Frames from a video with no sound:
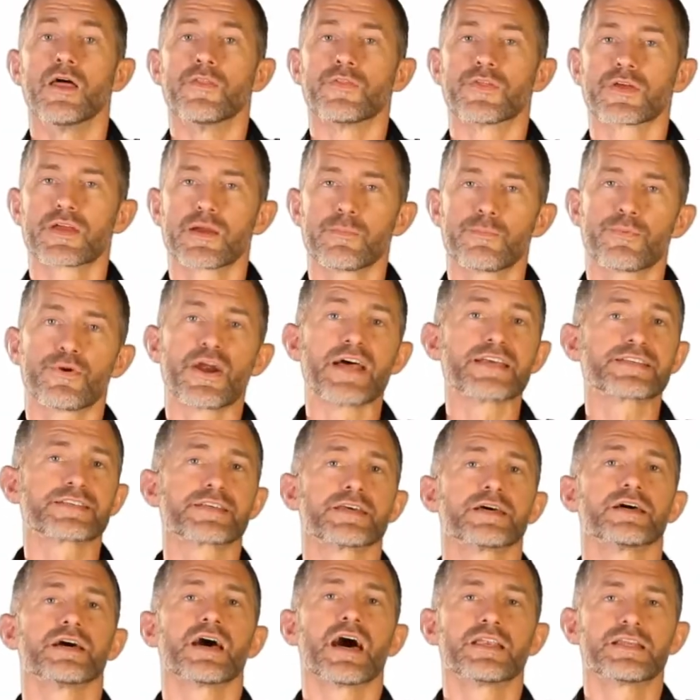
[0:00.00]
The
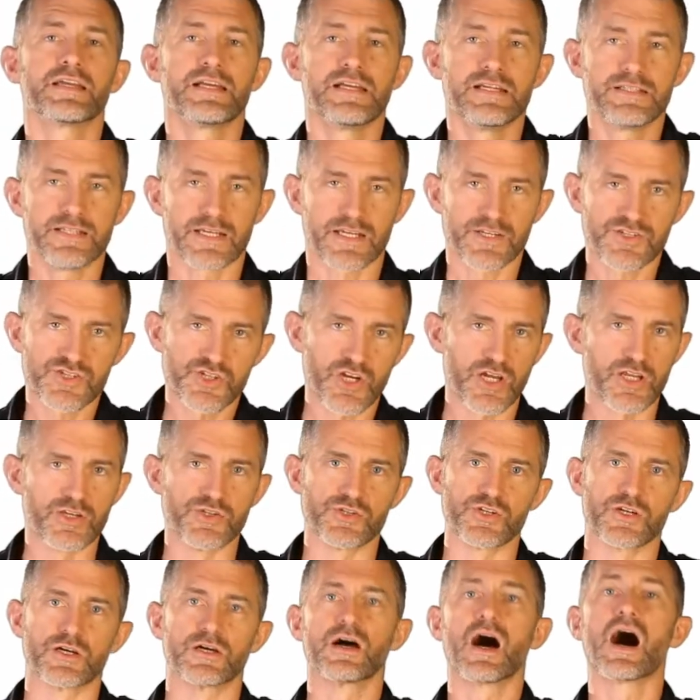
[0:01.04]
compressor and heat
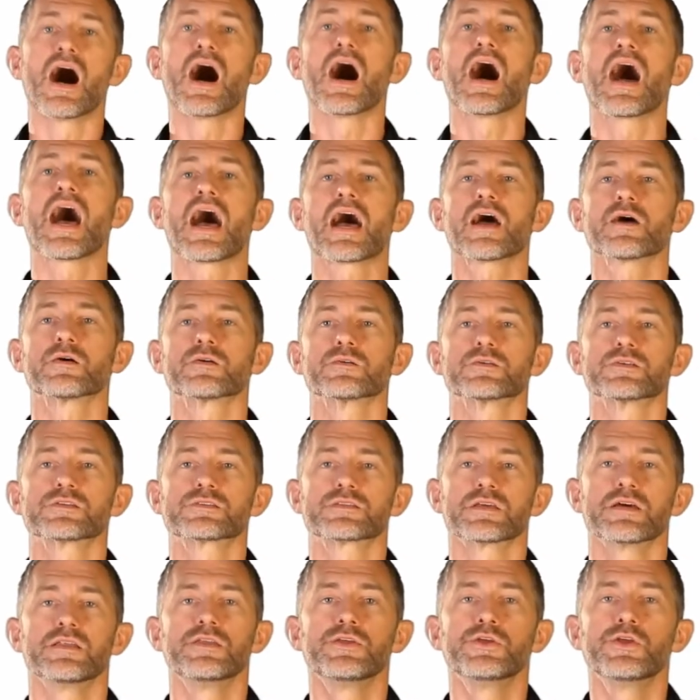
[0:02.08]
exchanger are housed
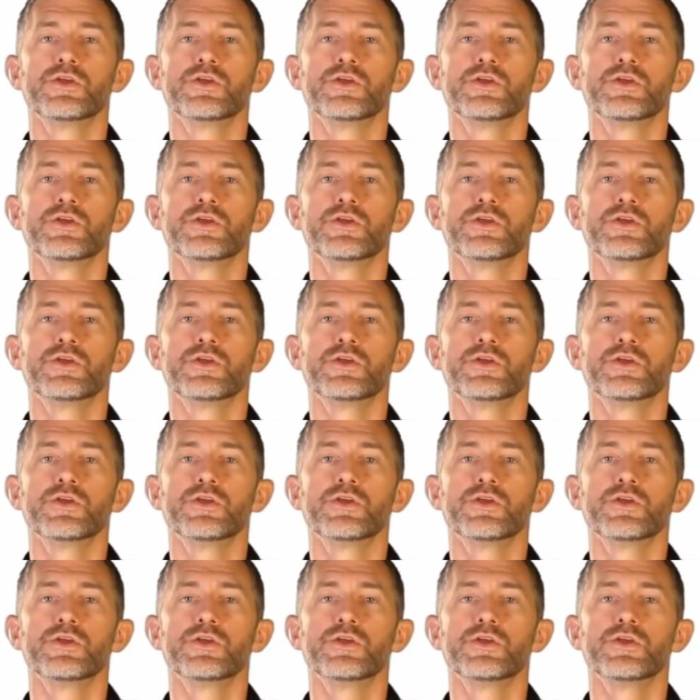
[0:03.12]
in a